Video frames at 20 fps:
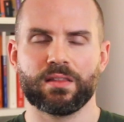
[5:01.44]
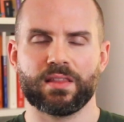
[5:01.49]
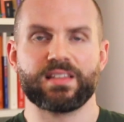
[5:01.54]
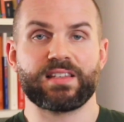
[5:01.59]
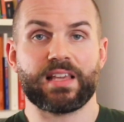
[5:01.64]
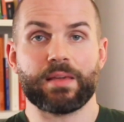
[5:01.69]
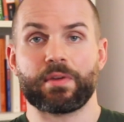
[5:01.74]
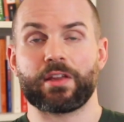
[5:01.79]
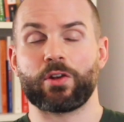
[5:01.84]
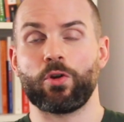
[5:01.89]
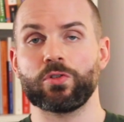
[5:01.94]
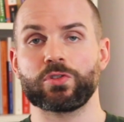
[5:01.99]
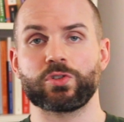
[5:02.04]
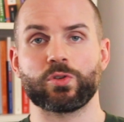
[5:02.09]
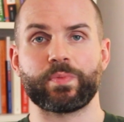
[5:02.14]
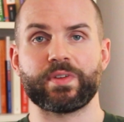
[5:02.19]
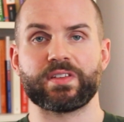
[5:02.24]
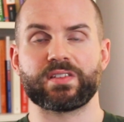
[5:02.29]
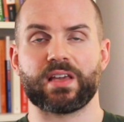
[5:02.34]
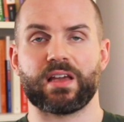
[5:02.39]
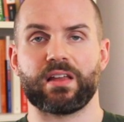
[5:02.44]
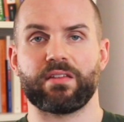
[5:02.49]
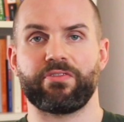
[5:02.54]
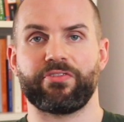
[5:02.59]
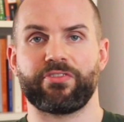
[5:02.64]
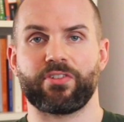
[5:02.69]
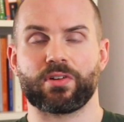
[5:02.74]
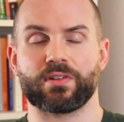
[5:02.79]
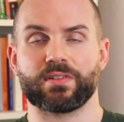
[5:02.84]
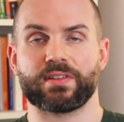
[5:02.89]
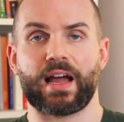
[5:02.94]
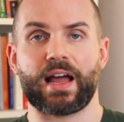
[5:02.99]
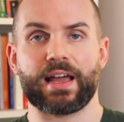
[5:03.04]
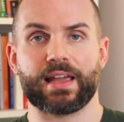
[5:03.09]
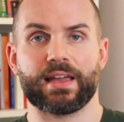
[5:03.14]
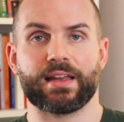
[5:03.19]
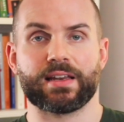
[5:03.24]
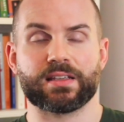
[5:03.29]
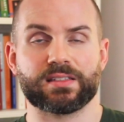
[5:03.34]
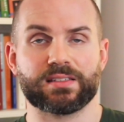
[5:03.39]
The same can also be said for
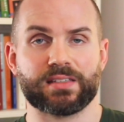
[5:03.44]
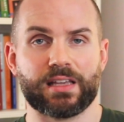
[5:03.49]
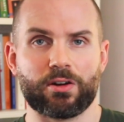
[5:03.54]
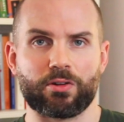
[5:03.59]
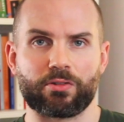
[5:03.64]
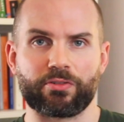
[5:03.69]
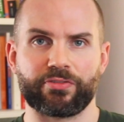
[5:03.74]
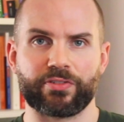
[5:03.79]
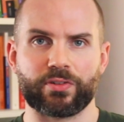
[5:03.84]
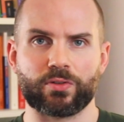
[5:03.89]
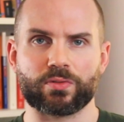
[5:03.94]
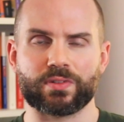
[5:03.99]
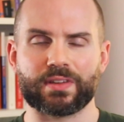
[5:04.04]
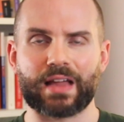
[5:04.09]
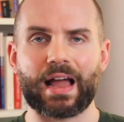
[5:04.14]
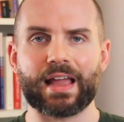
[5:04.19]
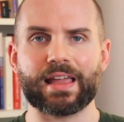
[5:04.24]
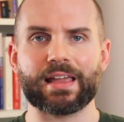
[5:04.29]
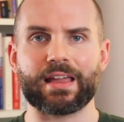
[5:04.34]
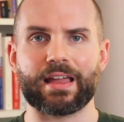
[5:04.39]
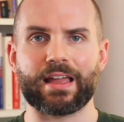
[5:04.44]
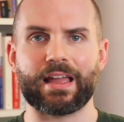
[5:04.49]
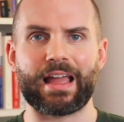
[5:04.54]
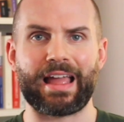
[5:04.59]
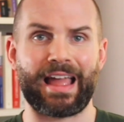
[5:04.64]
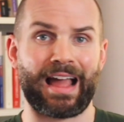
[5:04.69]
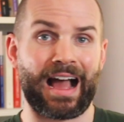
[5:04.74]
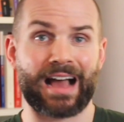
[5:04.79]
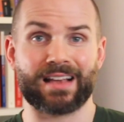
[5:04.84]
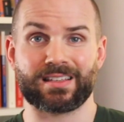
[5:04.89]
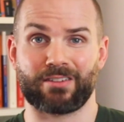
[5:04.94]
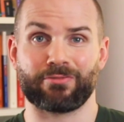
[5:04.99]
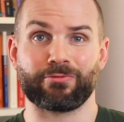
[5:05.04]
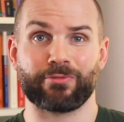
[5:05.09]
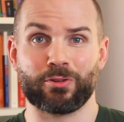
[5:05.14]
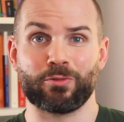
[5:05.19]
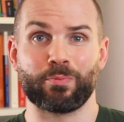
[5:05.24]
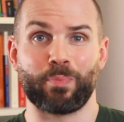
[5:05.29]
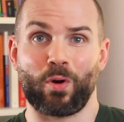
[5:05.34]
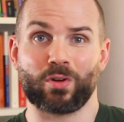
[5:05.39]
diet in itself. Diet has a
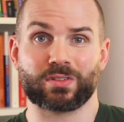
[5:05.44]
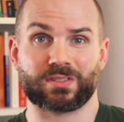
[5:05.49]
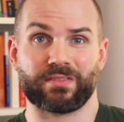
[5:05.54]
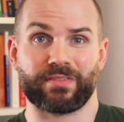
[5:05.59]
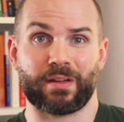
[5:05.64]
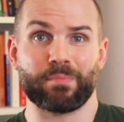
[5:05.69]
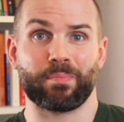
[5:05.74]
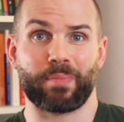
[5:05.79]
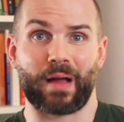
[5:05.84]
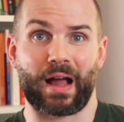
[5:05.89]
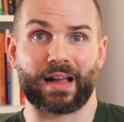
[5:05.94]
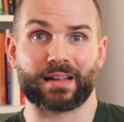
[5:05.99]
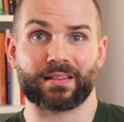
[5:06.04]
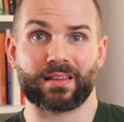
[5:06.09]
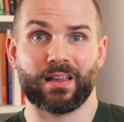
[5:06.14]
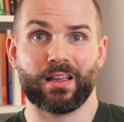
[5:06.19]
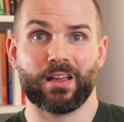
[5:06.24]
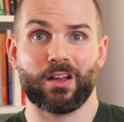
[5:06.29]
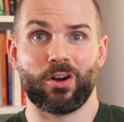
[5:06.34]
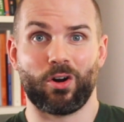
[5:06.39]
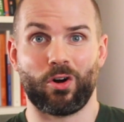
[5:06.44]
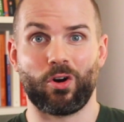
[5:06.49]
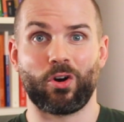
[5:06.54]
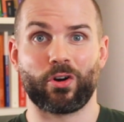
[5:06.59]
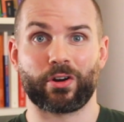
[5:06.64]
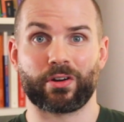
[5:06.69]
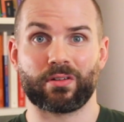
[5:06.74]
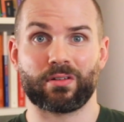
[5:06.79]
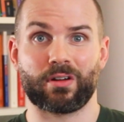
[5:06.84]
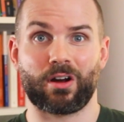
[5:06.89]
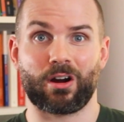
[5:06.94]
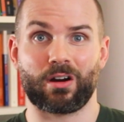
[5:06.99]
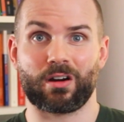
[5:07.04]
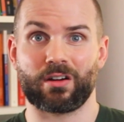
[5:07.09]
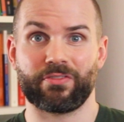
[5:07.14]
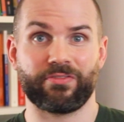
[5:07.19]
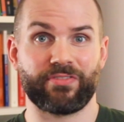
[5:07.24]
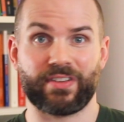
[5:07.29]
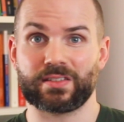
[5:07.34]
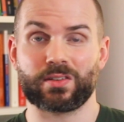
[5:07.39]
real positive impact on our
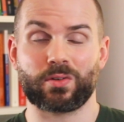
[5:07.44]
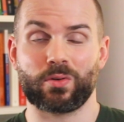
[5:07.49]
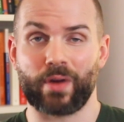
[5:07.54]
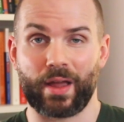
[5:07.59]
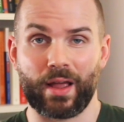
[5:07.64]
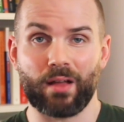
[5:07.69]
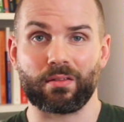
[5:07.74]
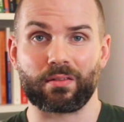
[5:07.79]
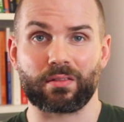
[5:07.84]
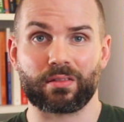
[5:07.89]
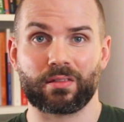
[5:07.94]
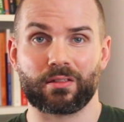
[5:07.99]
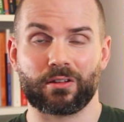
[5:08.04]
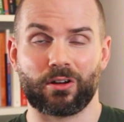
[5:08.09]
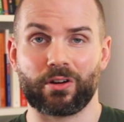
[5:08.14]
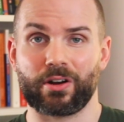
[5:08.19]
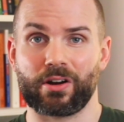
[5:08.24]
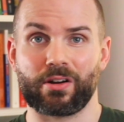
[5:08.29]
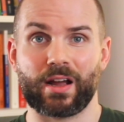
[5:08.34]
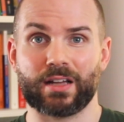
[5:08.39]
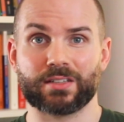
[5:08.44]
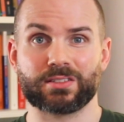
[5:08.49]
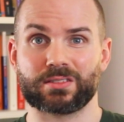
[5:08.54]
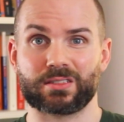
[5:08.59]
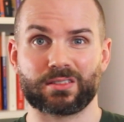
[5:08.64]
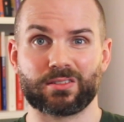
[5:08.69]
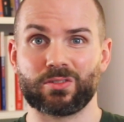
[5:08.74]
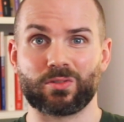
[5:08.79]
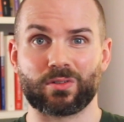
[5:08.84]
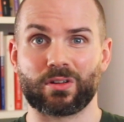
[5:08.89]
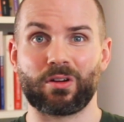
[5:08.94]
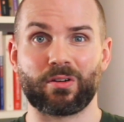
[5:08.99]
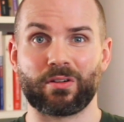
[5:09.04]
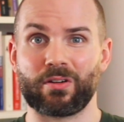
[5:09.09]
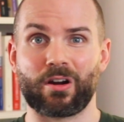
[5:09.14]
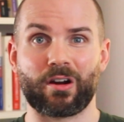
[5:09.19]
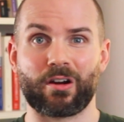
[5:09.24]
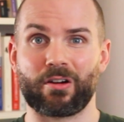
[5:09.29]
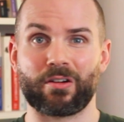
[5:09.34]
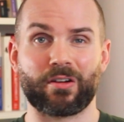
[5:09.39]
physical health, on
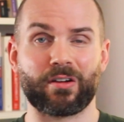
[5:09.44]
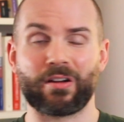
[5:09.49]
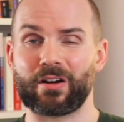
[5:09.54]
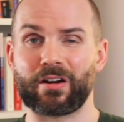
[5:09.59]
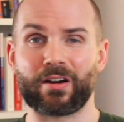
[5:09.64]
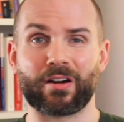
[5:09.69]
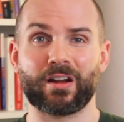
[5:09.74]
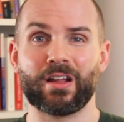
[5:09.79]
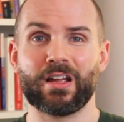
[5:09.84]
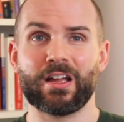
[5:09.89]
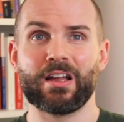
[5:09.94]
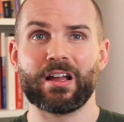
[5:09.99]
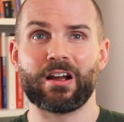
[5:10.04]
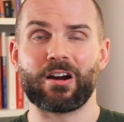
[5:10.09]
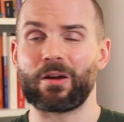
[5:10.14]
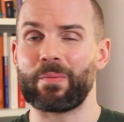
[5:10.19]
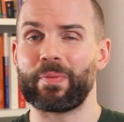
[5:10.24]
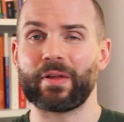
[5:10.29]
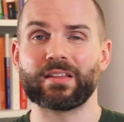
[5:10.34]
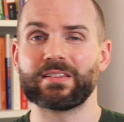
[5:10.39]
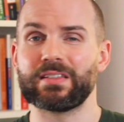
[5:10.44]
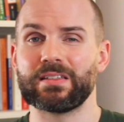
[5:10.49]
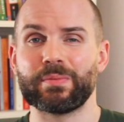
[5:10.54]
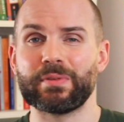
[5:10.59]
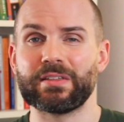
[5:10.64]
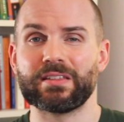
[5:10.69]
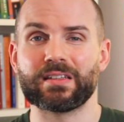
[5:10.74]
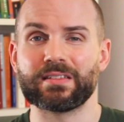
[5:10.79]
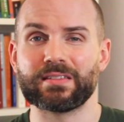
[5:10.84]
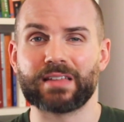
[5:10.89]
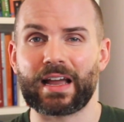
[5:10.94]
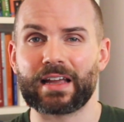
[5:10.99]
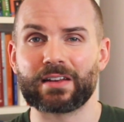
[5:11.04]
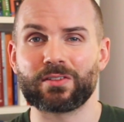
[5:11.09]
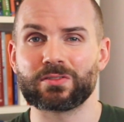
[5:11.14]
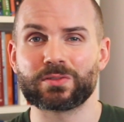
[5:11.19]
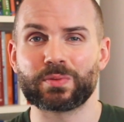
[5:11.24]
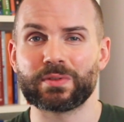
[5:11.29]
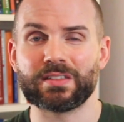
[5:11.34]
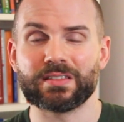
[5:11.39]
our our ability to be
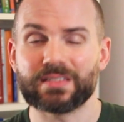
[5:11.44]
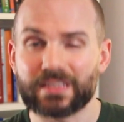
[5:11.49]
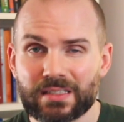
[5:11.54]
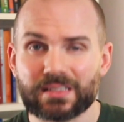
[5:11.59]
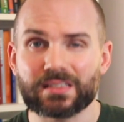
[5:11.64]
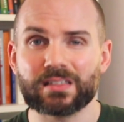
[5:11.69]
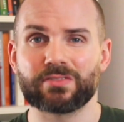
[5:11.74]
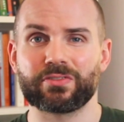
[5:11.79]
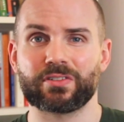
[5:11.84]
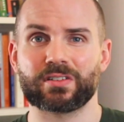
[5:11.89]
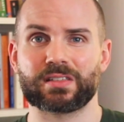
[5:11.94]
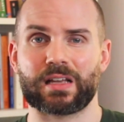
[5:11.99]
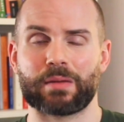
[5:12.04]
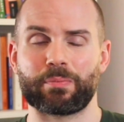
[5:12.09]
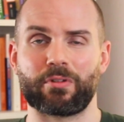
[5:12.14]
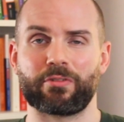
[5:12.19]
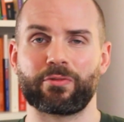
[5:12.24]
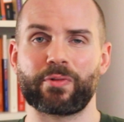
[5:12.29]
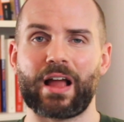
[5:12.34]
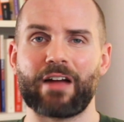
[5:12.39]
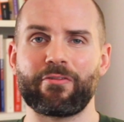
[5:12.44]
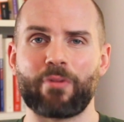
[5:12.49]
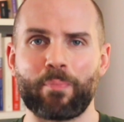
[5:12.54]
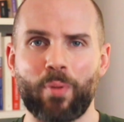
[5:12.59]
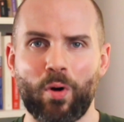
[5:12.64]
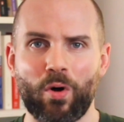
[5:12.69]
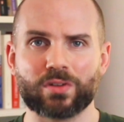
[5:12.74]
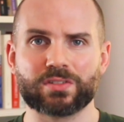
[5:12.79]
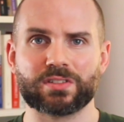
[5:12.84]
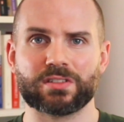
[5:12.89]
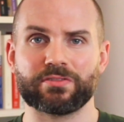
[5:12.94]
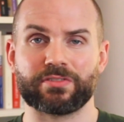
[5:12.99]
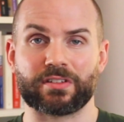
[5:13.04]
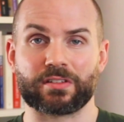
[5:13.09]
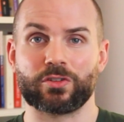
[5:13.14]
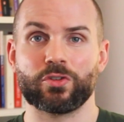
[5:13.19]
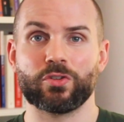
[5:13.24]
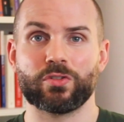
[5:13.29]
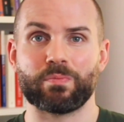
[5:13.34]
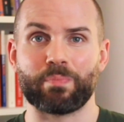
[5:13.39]
diagnosed with diseases, for example. If we have a positive
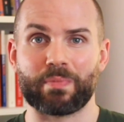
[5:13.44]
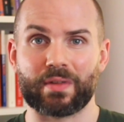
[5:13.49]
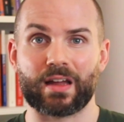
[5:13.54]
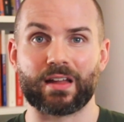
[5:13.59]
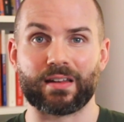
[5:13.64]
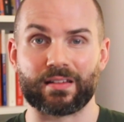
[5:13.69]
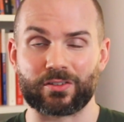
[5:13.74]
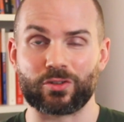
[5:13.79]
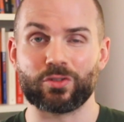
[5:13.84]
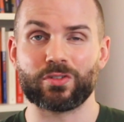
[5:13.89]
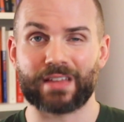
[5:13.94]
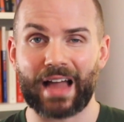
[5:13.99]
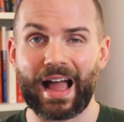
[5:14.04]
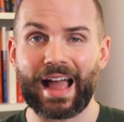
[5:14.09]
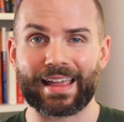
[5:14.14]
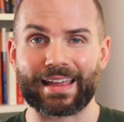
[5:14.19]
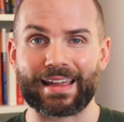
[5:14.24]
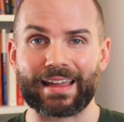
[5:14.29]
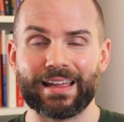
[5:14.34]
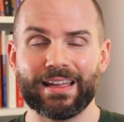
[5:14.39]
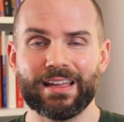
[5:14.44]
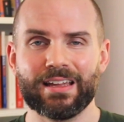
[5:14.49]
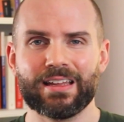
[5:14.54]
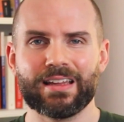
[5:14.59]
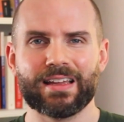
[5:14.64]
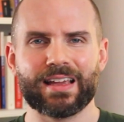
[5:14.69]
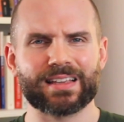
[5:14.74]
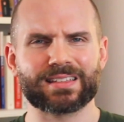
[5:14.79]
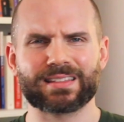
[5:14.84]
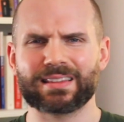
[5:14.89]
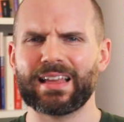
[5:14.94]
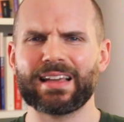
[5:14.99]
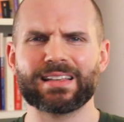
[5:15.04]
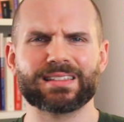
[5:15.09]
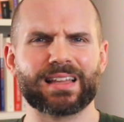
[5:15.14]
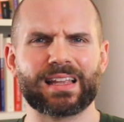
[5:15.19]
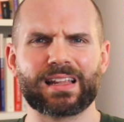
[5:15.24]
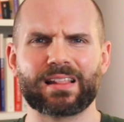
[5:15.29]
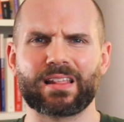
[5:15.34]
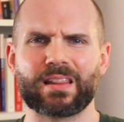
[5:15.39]
and good diet, it's less
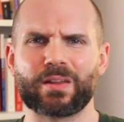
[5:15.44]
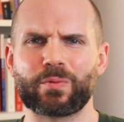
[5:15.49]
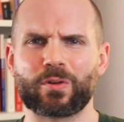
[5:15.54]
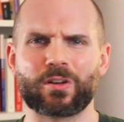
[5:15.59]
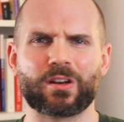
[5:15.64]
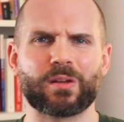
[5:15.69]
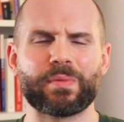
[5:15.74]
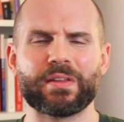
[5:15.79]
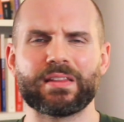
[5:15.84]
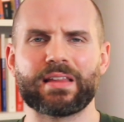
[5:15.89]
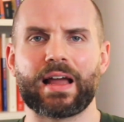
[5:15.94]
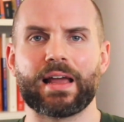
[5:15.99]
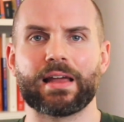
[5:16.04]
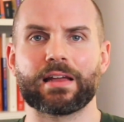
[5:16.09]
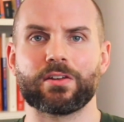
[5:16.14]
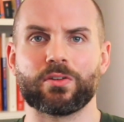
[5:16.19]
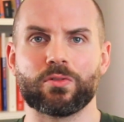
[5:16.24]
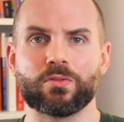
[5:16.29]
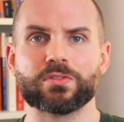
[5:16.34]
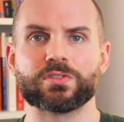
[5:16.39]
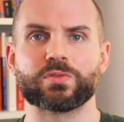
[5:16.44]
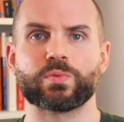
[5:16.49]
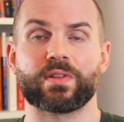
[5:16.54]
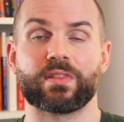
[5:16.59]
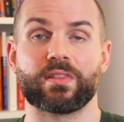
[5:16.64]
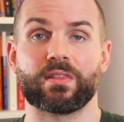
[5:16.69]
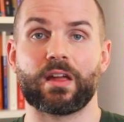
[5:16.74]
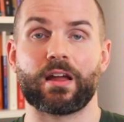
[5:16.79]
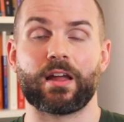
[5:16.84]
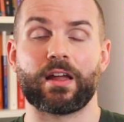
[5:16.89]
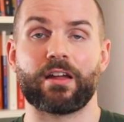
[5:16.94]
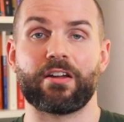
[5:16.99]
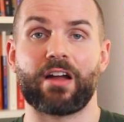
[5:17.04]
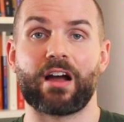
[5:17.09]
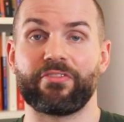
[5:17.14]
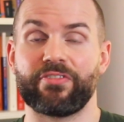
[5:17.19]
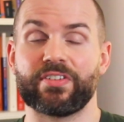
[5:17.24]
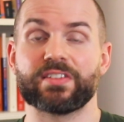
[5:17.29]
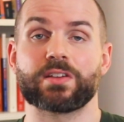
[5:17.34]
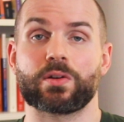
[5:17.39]
likely that we're going to be diagnosed with a
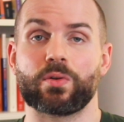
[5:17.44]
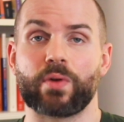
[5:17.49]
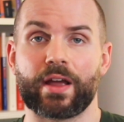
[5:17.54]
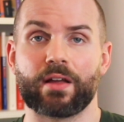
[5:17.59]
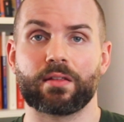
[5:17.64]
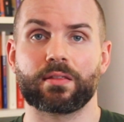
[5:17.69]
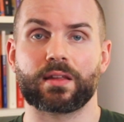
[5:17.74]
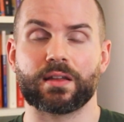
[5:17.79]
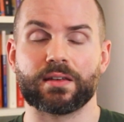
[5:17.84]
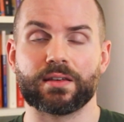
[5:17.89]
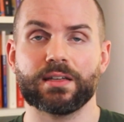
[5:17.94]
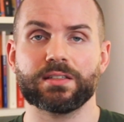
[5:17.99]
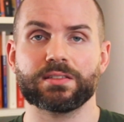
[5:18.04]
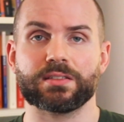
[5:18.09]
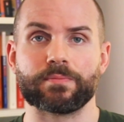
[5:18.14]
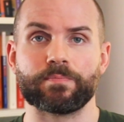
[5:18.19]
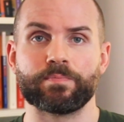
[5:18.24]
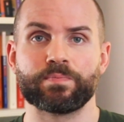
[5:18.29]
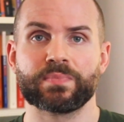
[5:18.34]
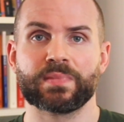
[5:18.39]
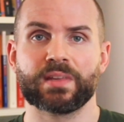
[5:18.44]
physical health condition.